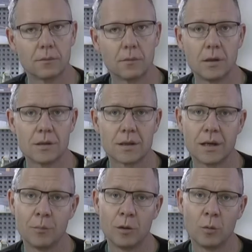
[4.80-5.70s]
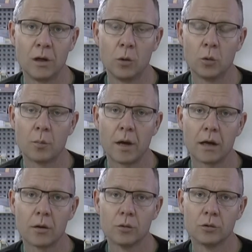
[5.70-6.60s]
This time I will look
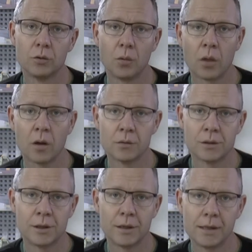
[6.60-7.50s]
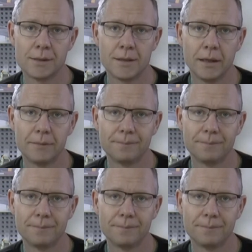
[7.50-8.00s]
back on 2019.